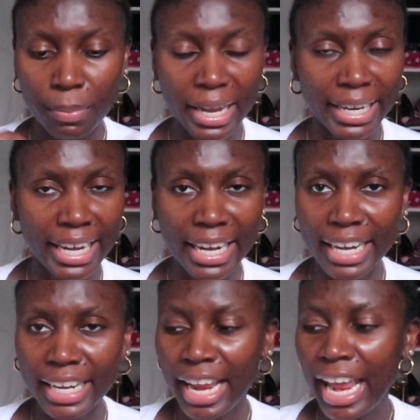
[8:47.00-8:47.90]
back
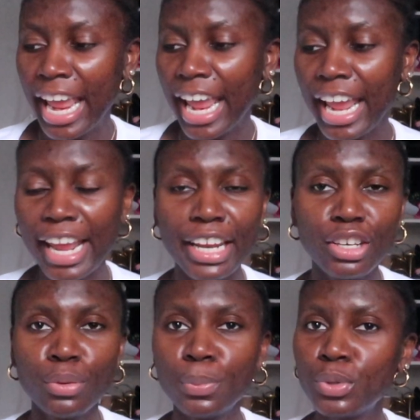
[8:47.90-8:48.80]
in
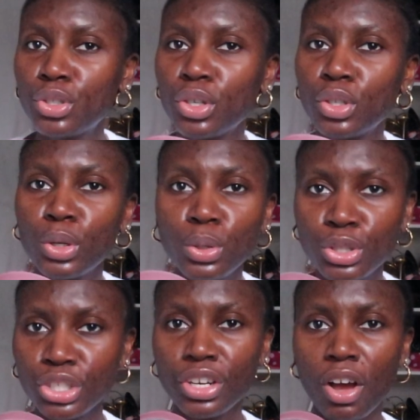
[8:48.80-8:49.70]
and you put your
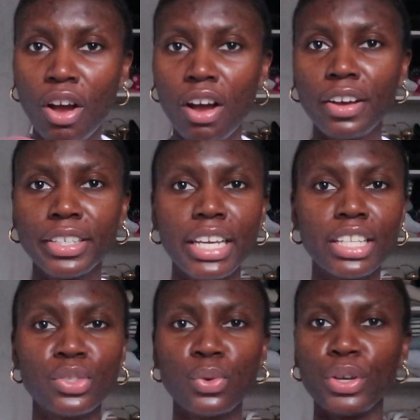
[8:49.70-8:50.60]
lotion on,
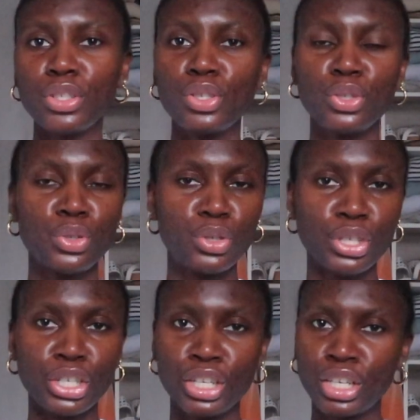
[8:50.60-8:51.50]
it's going to look